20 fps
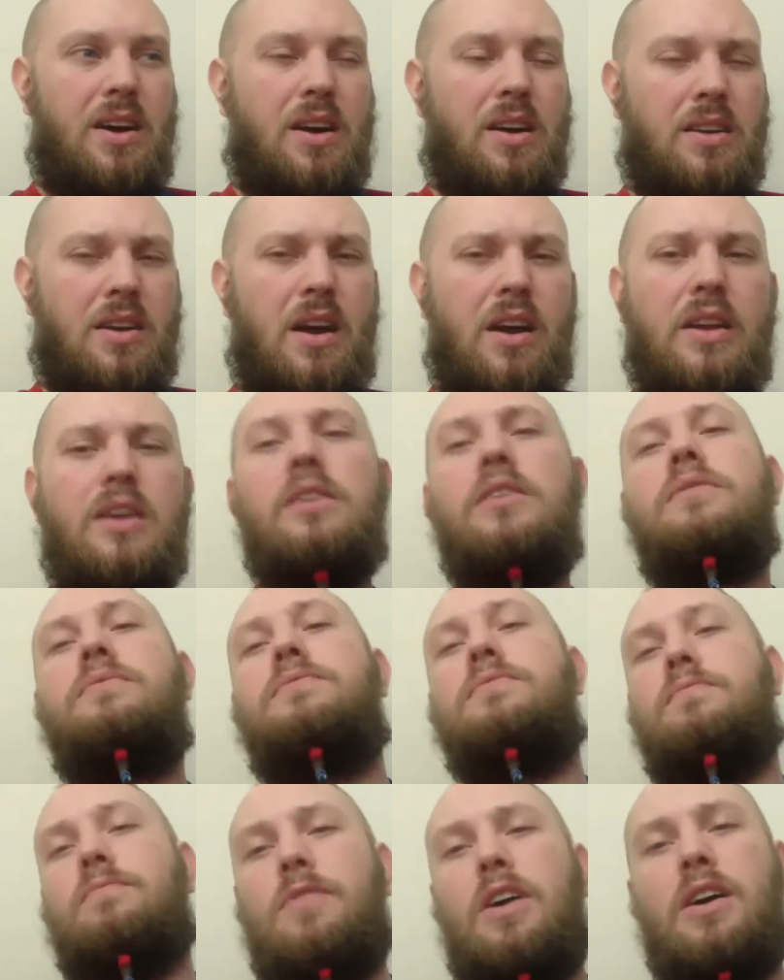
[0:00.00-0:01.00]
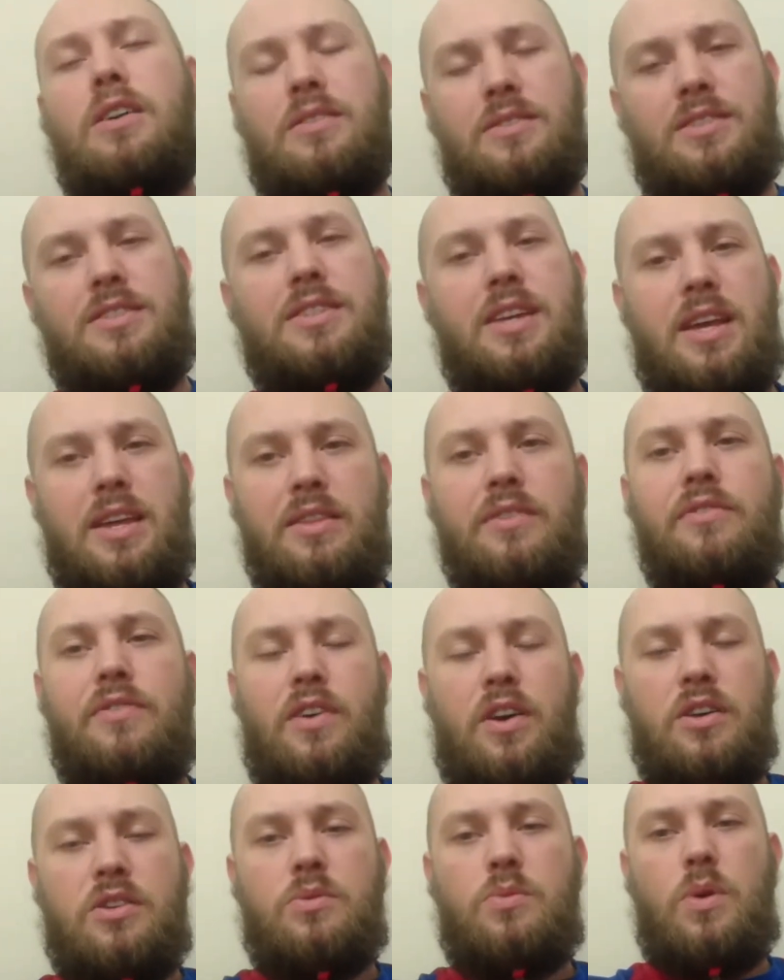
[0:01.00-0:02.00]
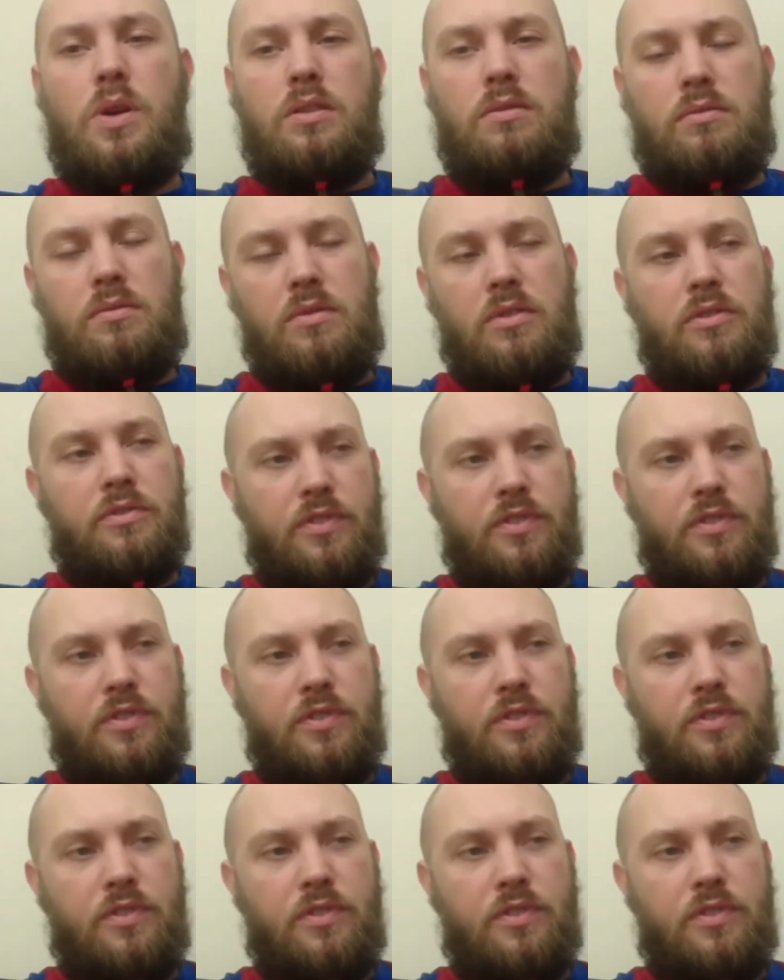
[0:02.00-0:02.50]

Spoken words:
I can see the first one.